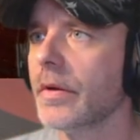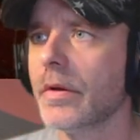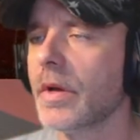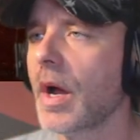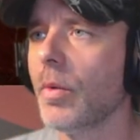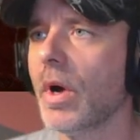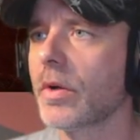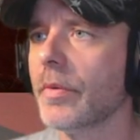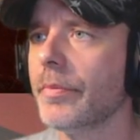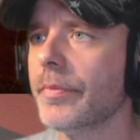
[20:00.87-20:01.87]
Not
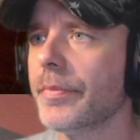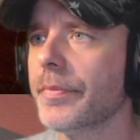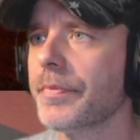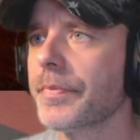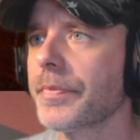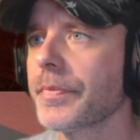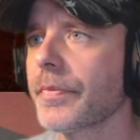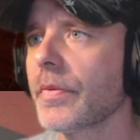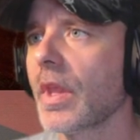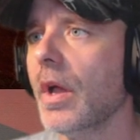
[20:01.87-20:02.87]
welcome.
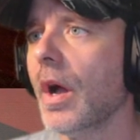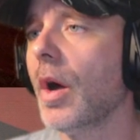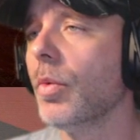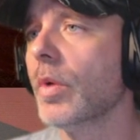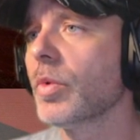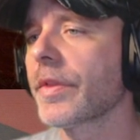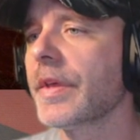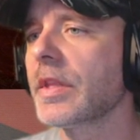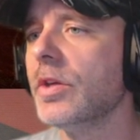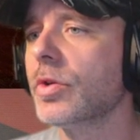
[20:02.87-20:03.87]
One more
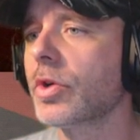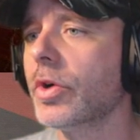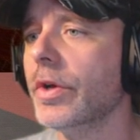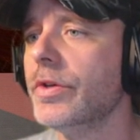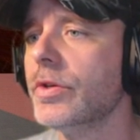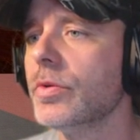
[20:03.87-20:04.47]
thing that you could do